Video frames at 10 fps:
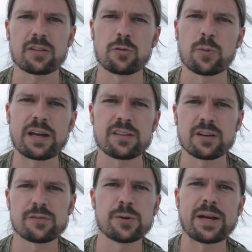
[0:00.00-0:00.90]
the way that
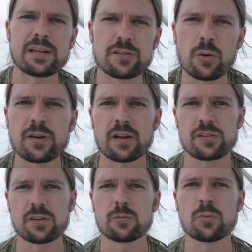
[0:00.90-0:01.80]
if you ate
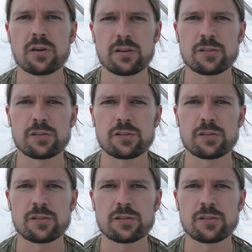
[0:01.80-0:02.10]
donuts it would.